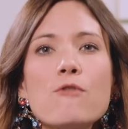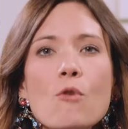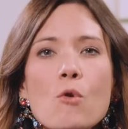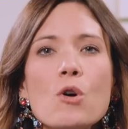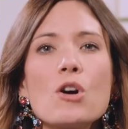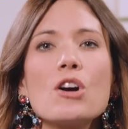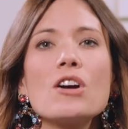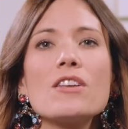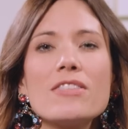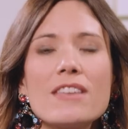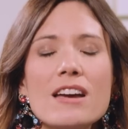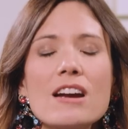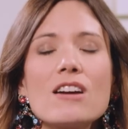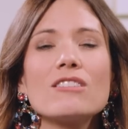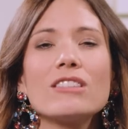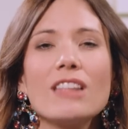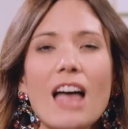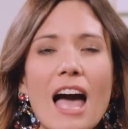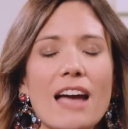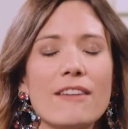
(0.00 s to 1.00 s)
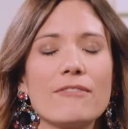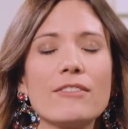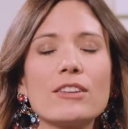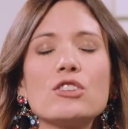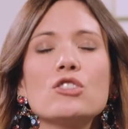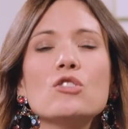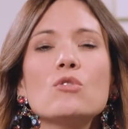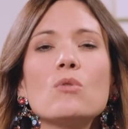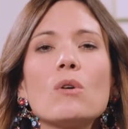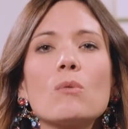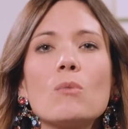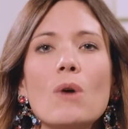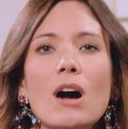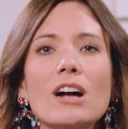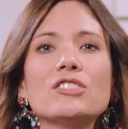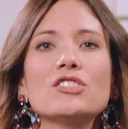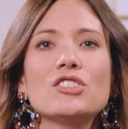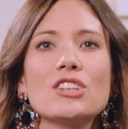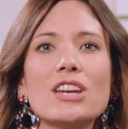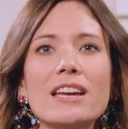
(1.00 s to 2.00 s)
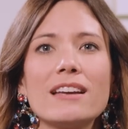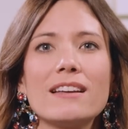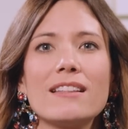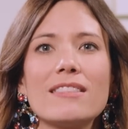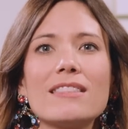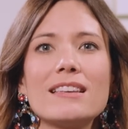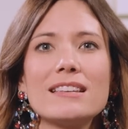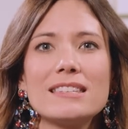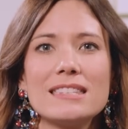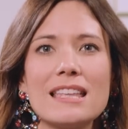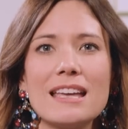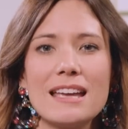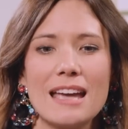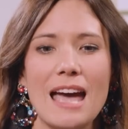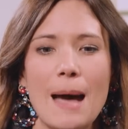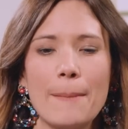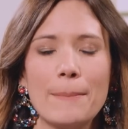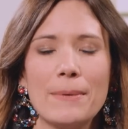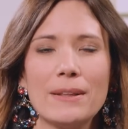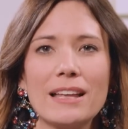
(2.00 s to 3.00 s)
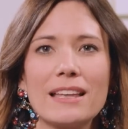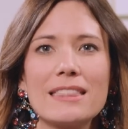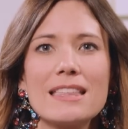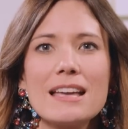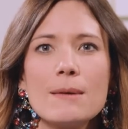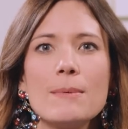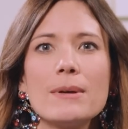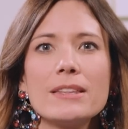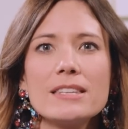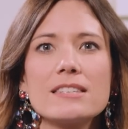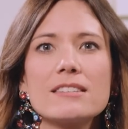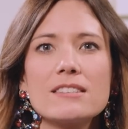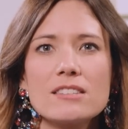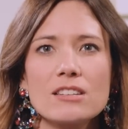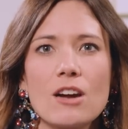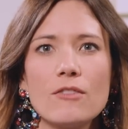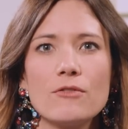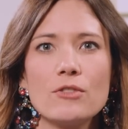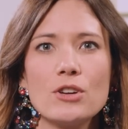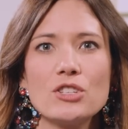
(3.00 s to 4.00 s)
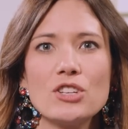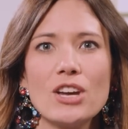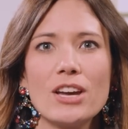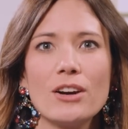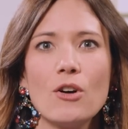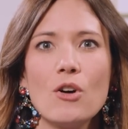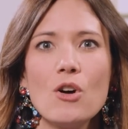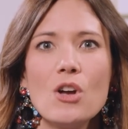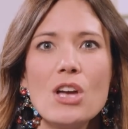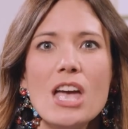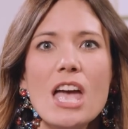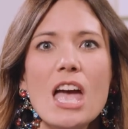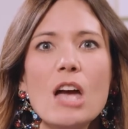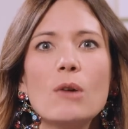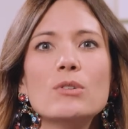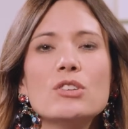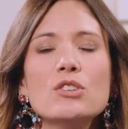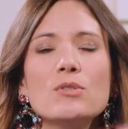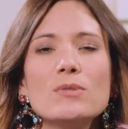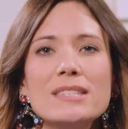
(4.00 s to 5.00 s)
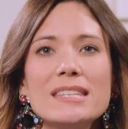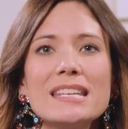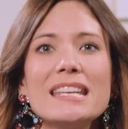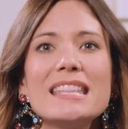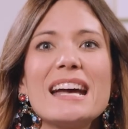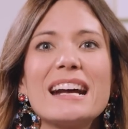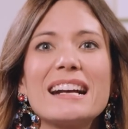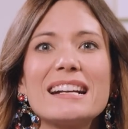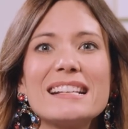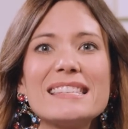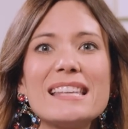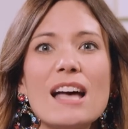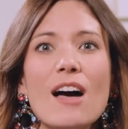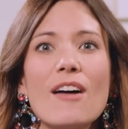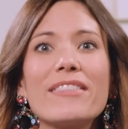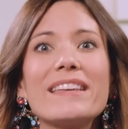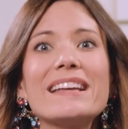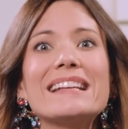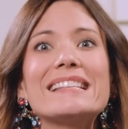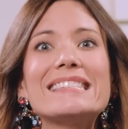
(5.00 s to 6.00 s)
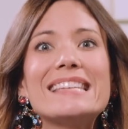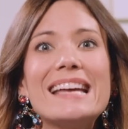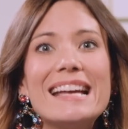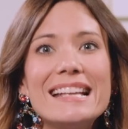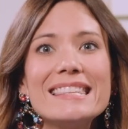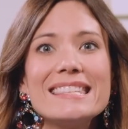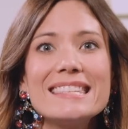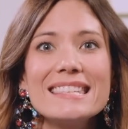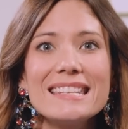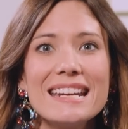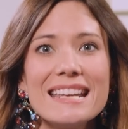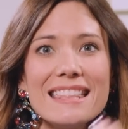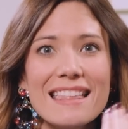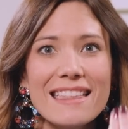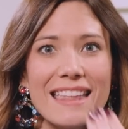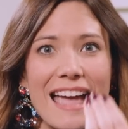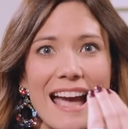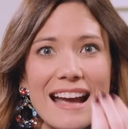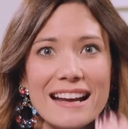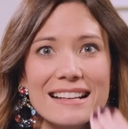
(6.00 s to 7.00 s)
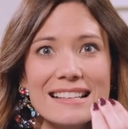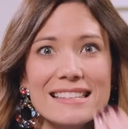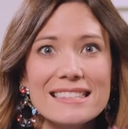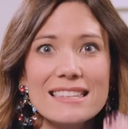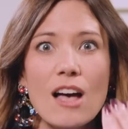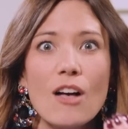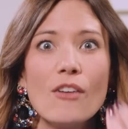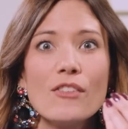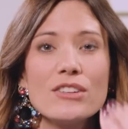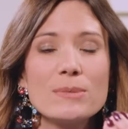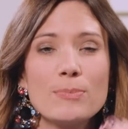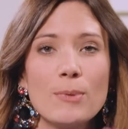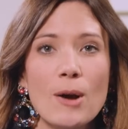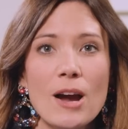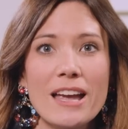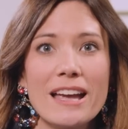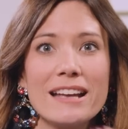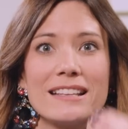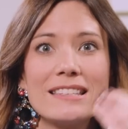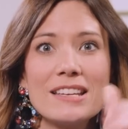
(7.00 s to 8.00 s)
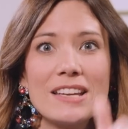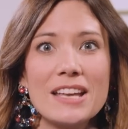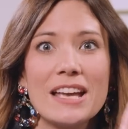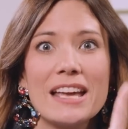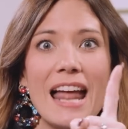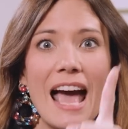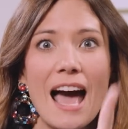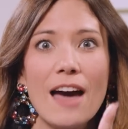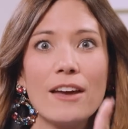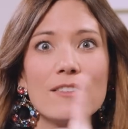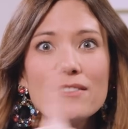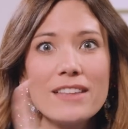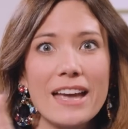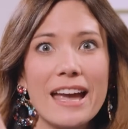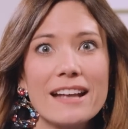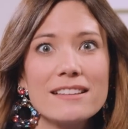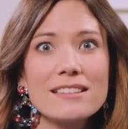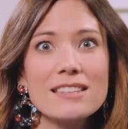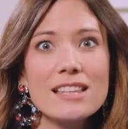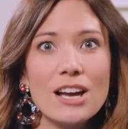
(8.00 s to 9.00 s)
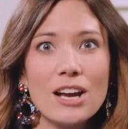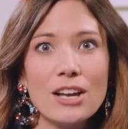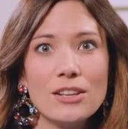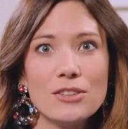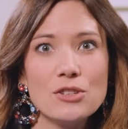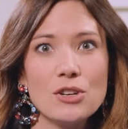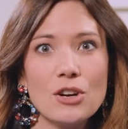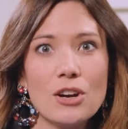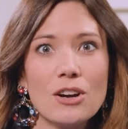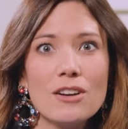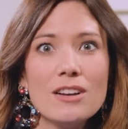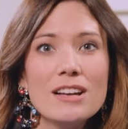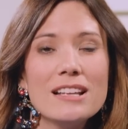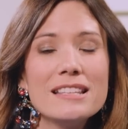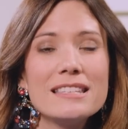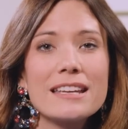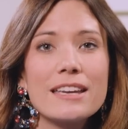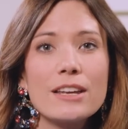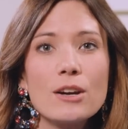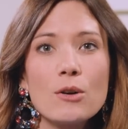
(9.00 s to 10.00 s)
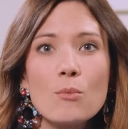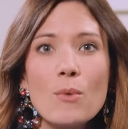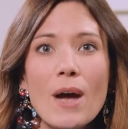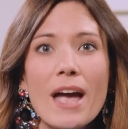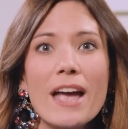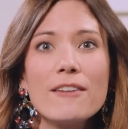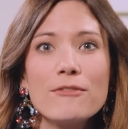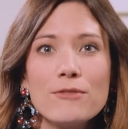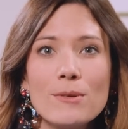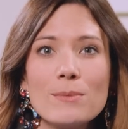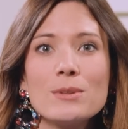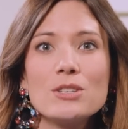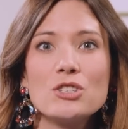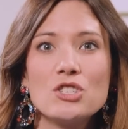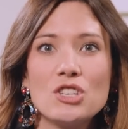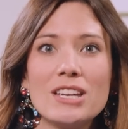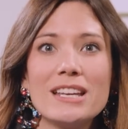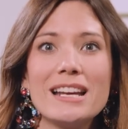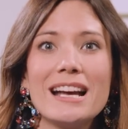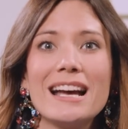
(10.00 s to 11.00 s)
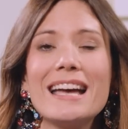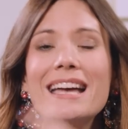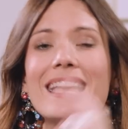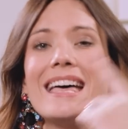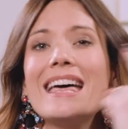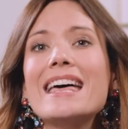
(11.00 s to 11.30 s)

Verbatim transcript: for their life. Like, you are watching this thing happen. Like, think about the Discovery Channel. And when you see that gazelle, the intensity that that gazelle is bringing to get out of the hand of the hunter, to get away from the cheetah,